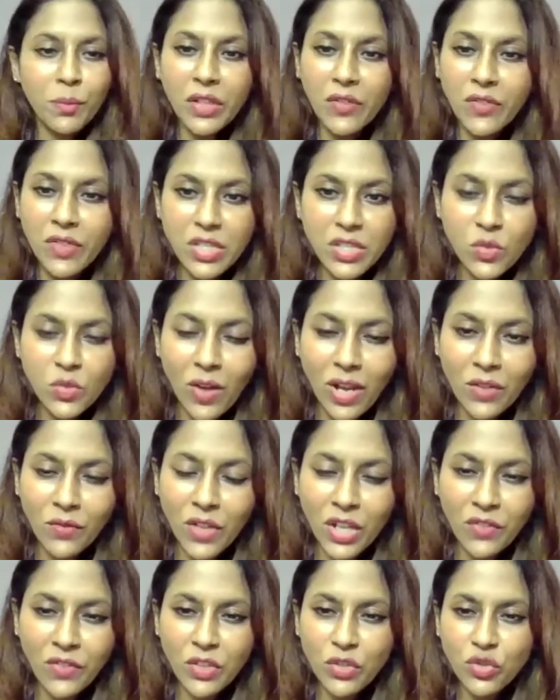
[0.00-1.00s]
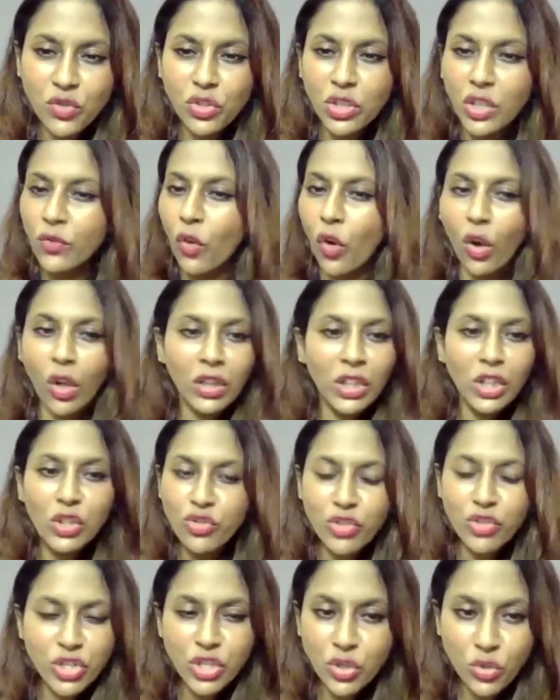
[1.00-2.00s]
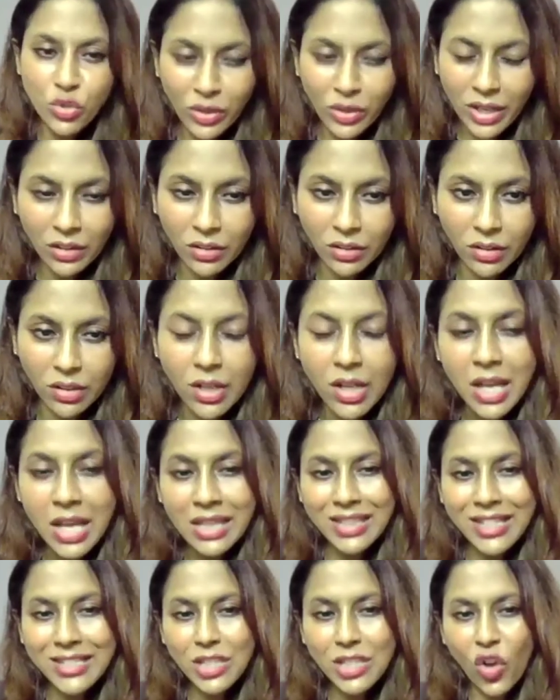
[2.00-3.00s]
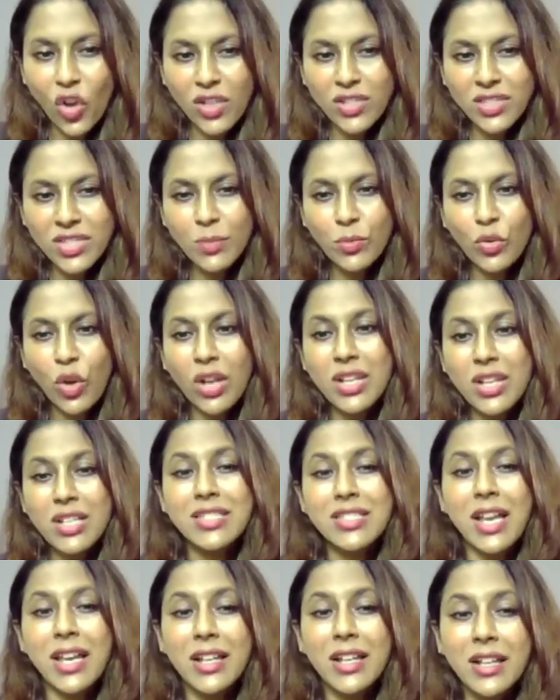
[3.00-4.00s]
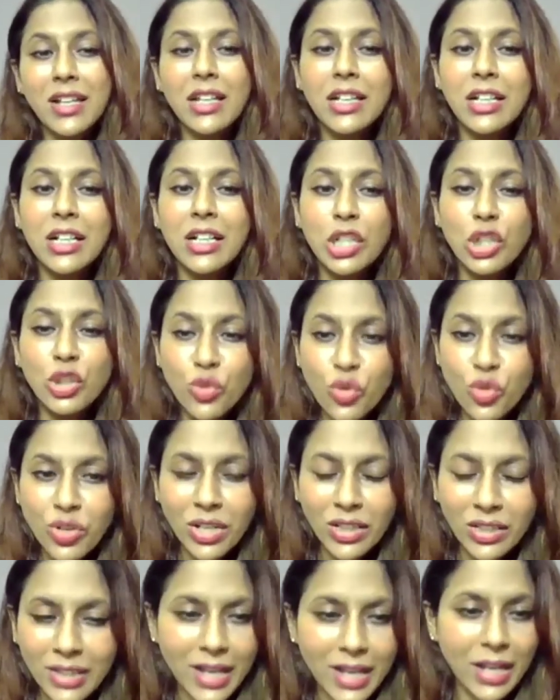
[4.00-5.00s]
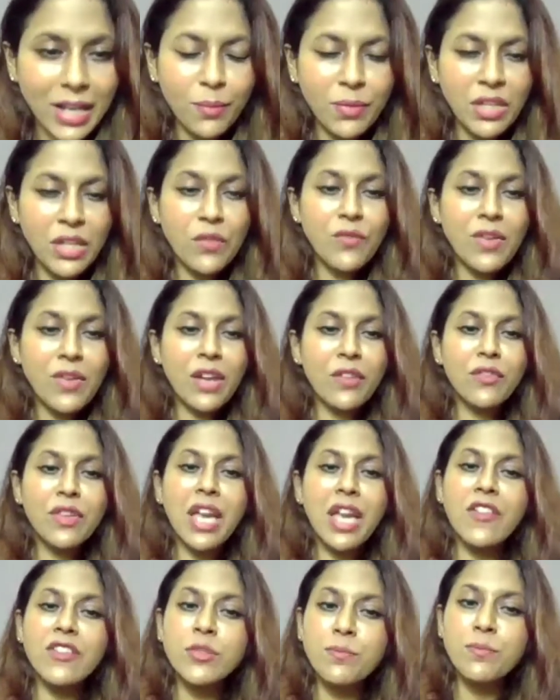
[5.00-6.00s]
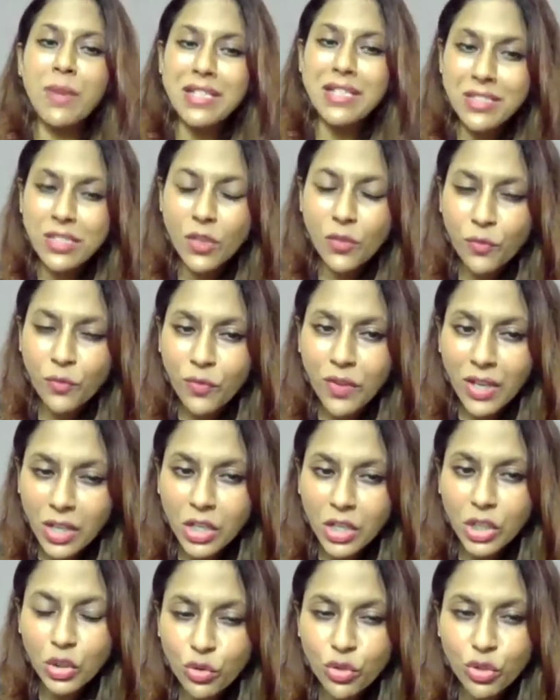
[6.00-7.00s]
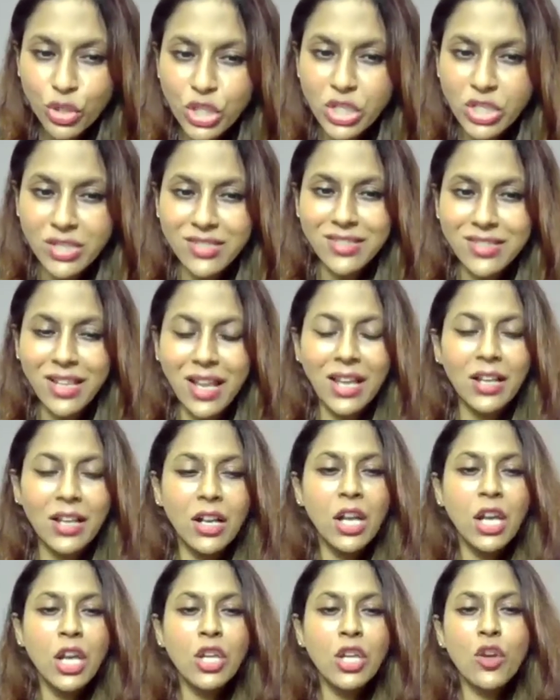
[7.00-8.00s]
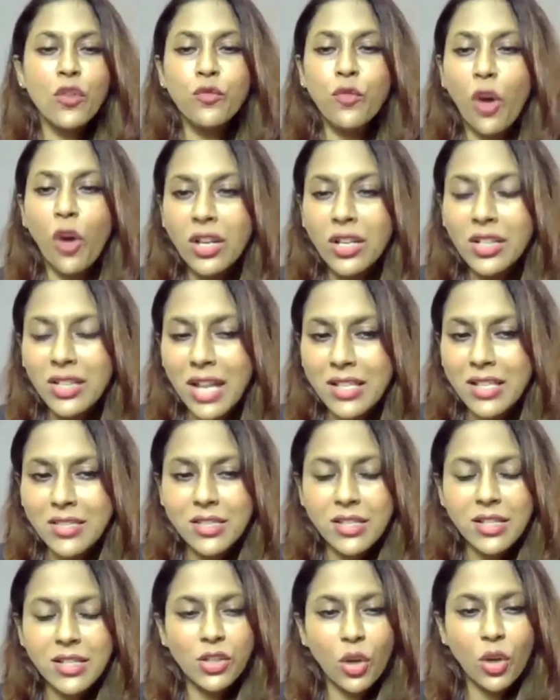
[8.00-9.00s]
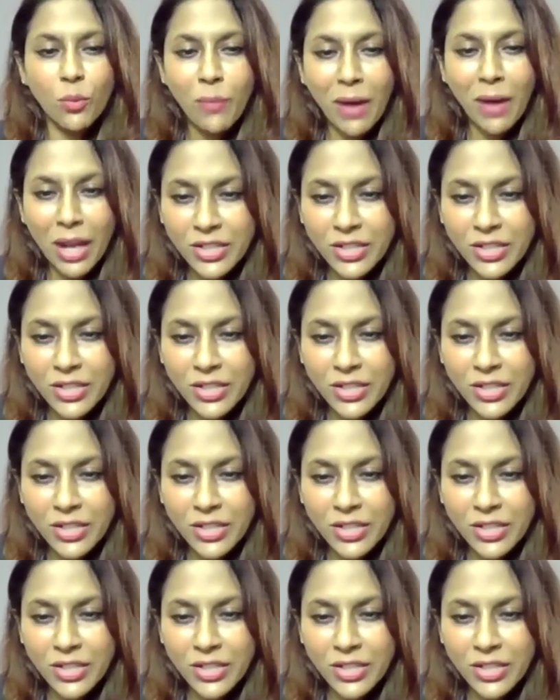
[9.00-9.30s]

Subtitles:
previous one where we used to give all the nutrition together. There's a concept called as cyclical nutrient therapy, where we have specific nutrients like your folic acid, your